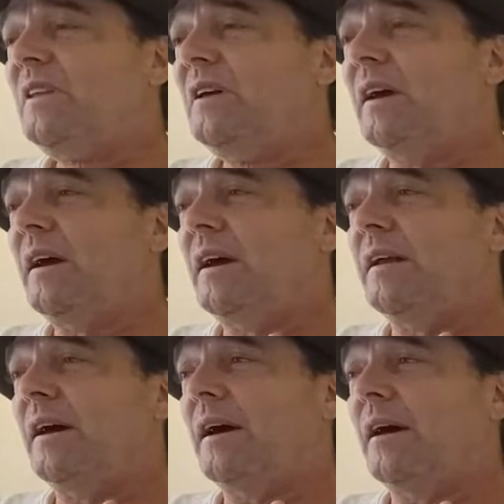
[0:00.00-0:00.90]

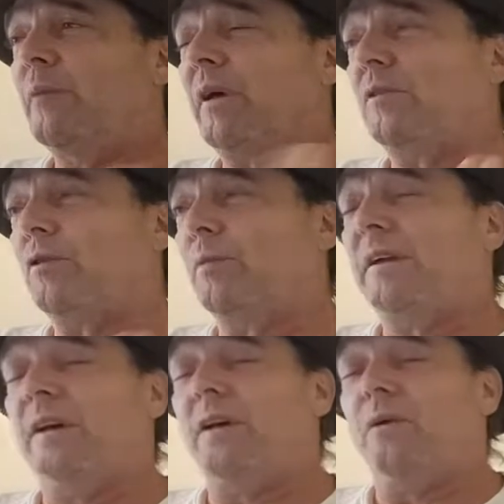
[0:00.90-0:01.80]
and I'm like, no
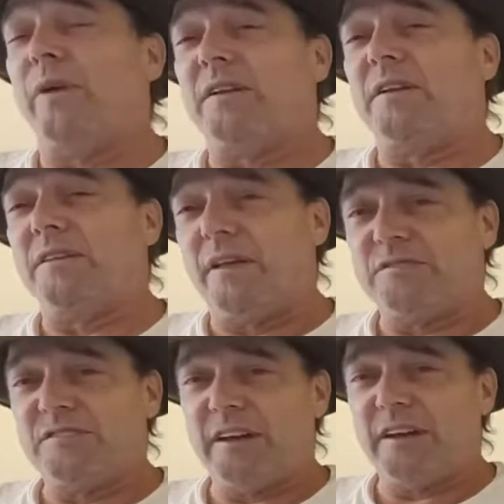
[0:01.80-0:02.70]
big deal. We get to the
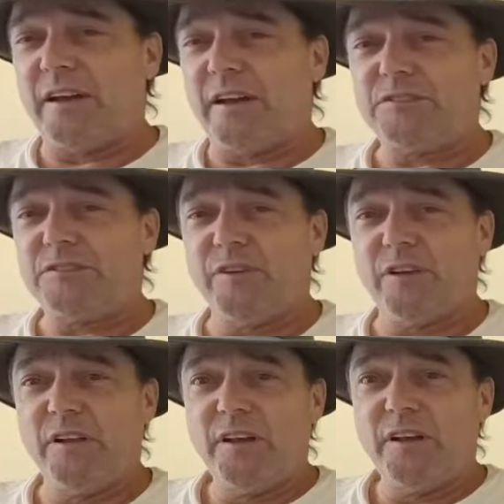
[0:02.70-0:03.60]
other side of
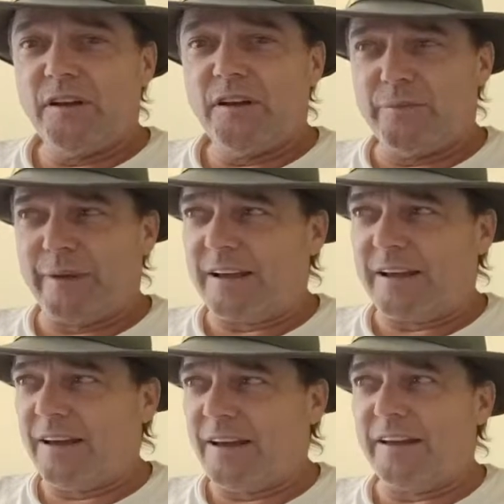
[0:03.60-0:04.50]
Nashville. Oh my
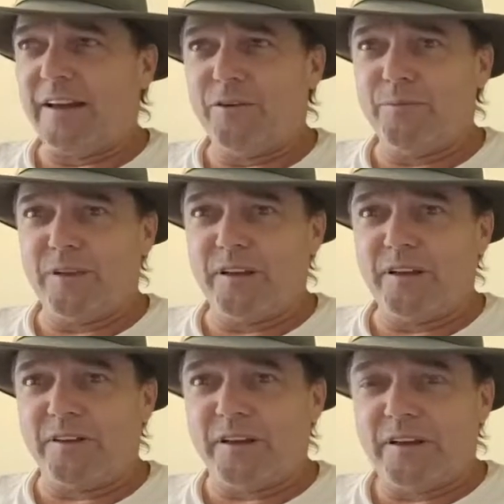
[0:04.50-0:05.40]
God, I couldn't believe
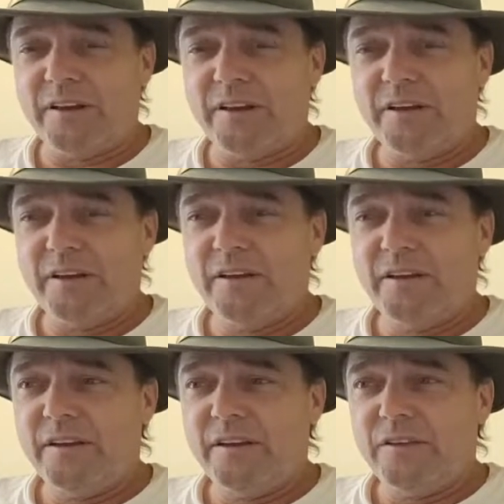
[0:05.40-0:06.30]
it.
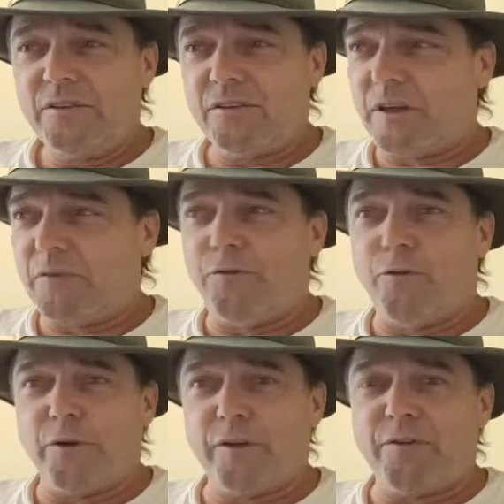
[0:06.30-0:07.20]
It took like
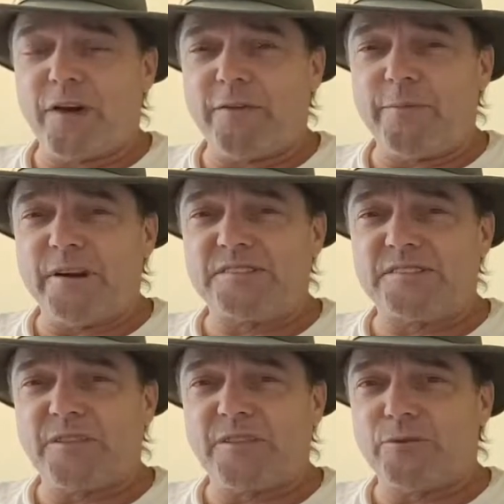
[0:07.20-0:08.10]
45 minutes to
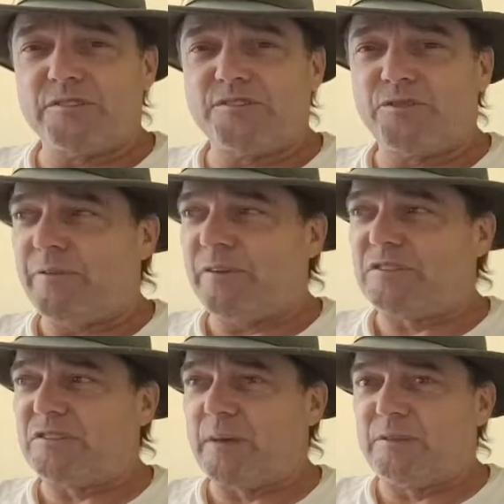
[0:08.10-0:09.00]
get through this traffic
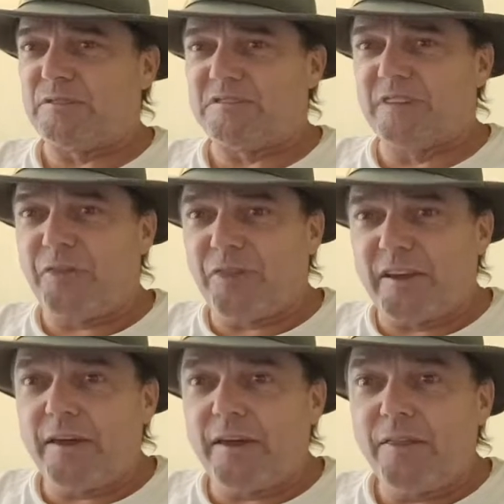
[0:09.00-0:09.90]
jam, and there's
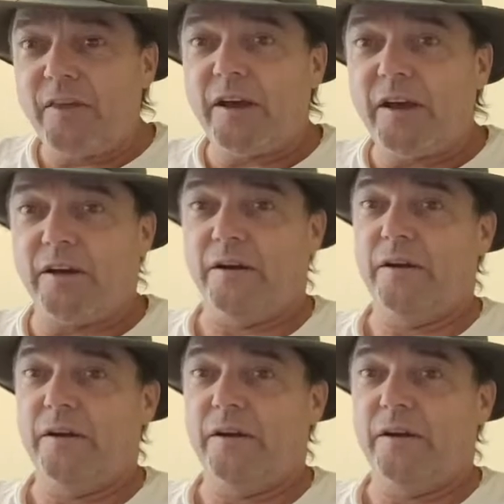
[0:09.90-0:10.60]
nothing there.